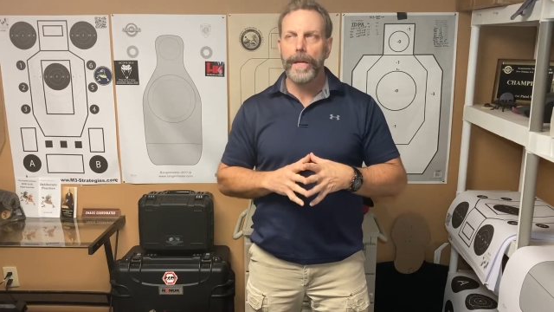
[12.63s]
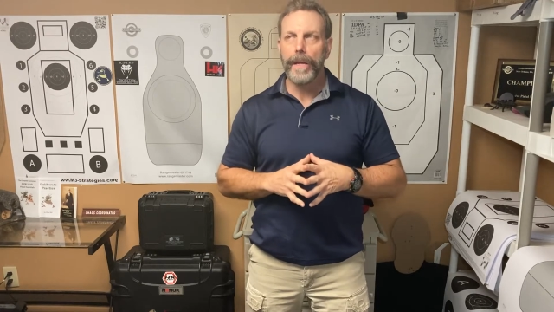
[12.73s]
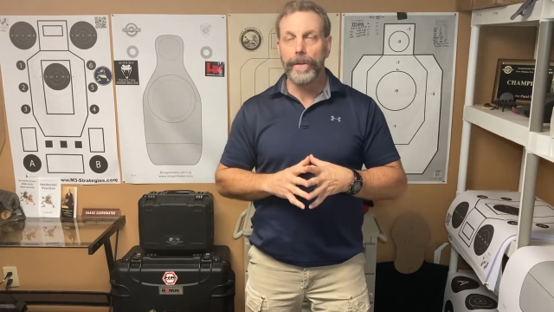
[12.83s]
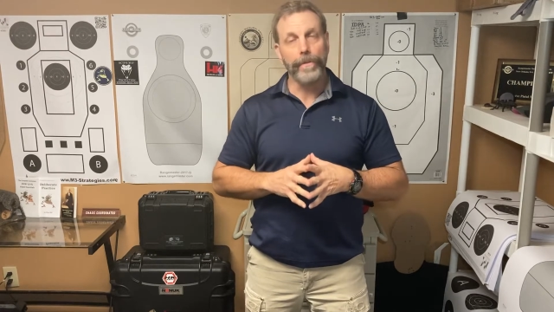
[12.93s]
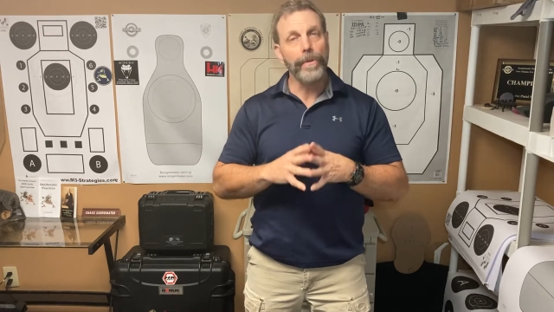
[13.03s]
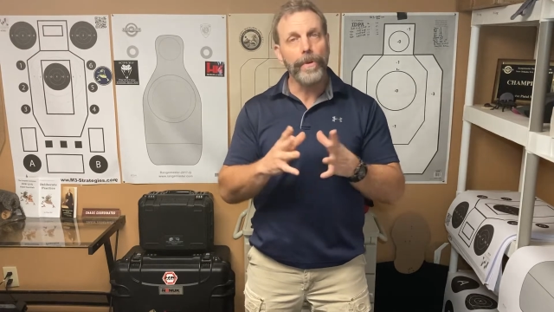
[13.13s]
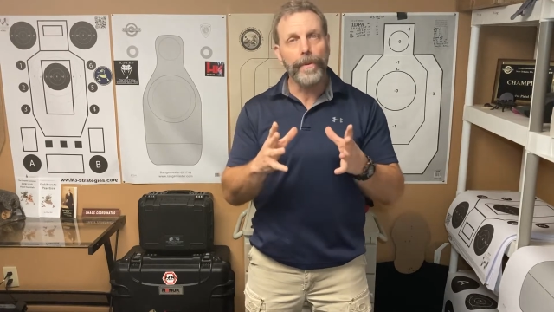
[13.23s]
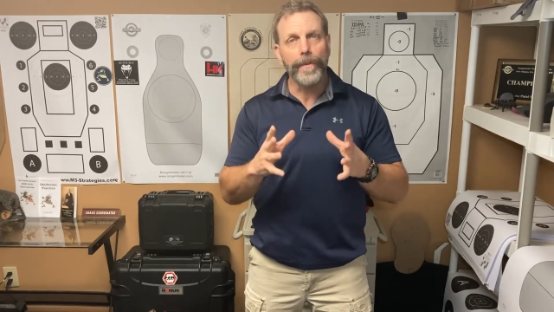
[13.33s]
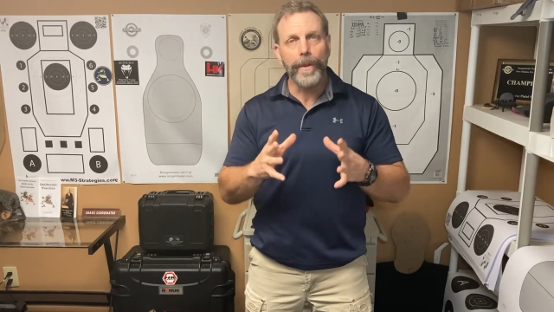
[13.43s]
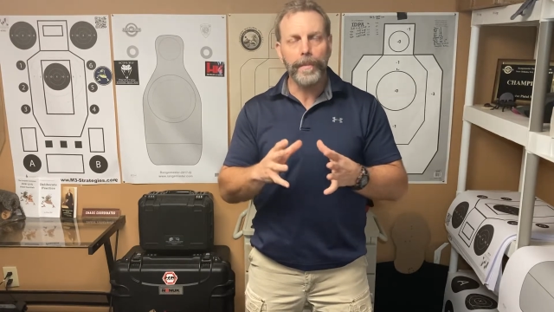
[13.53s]

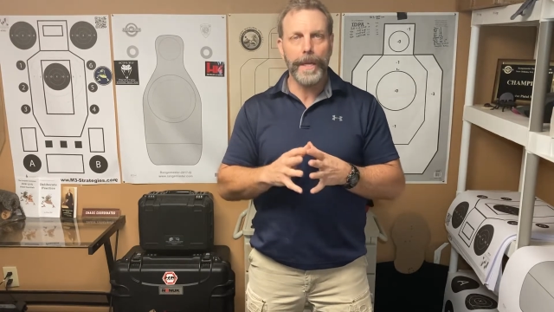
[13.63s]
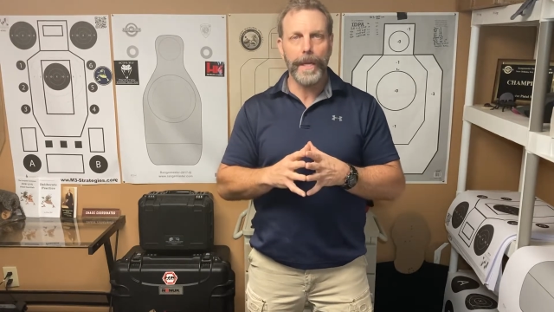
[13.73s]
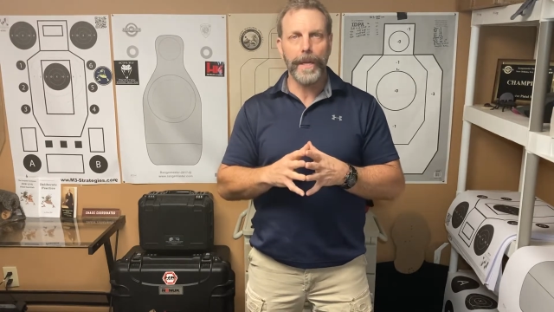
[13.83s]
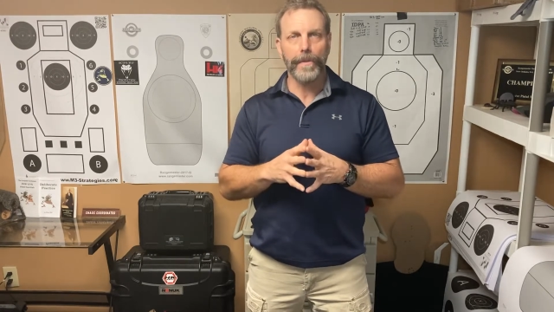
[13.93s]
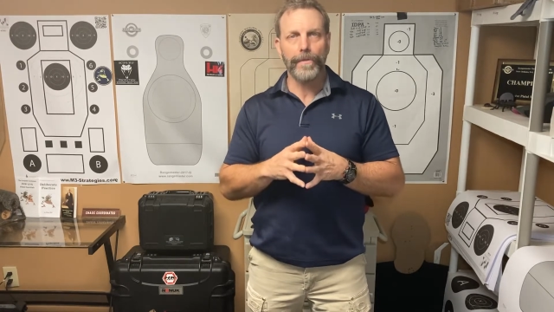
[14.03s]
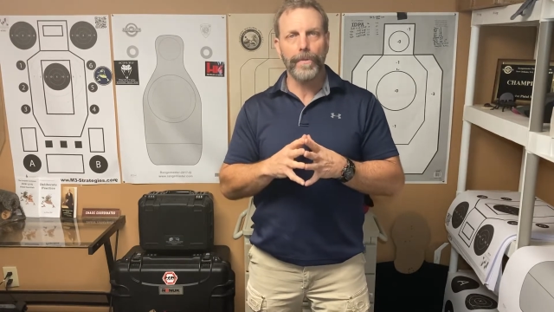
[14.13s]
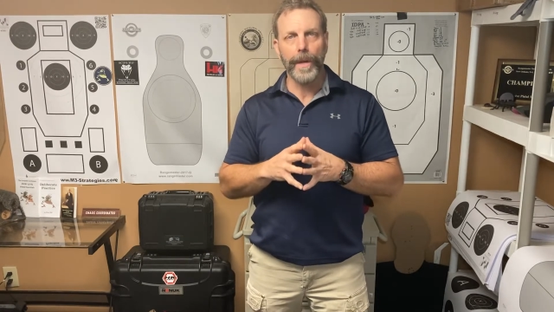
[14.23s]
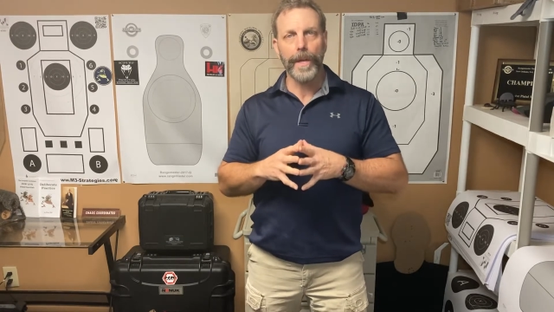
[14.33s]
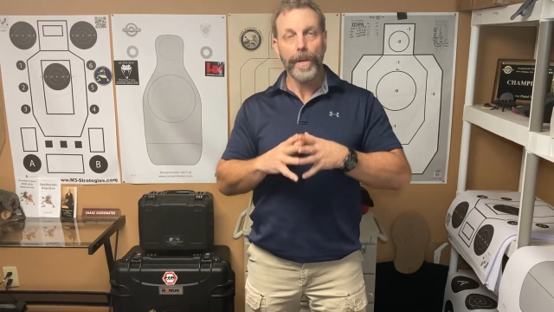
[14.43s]
intuitive at the beginning of training,